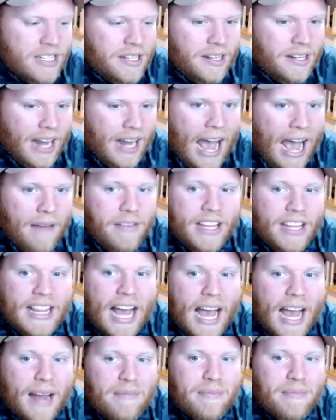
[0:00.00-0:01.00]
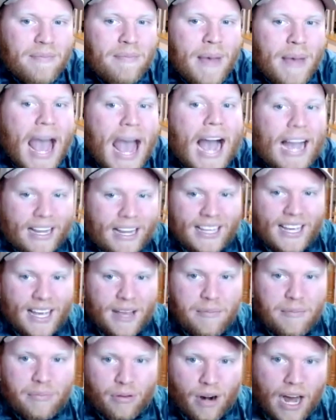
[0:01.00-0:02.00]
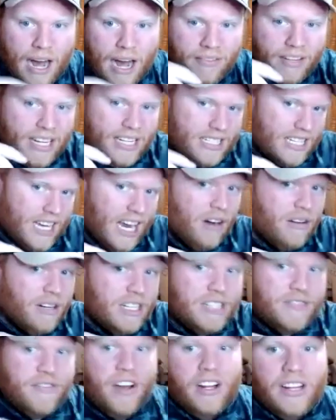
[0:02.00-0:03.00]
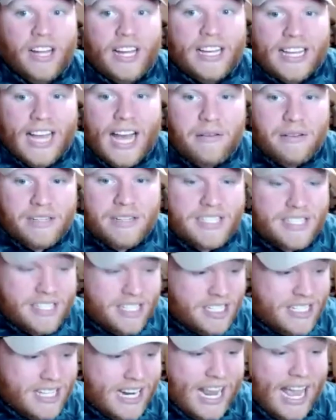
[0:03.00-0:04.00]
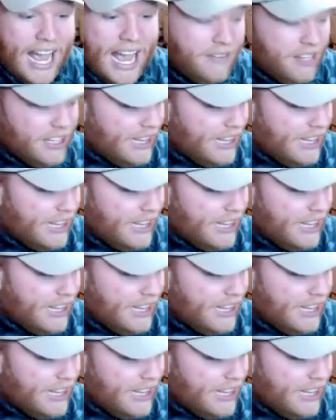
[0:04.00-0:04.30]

having that back in Providence, I always felt like that was just like having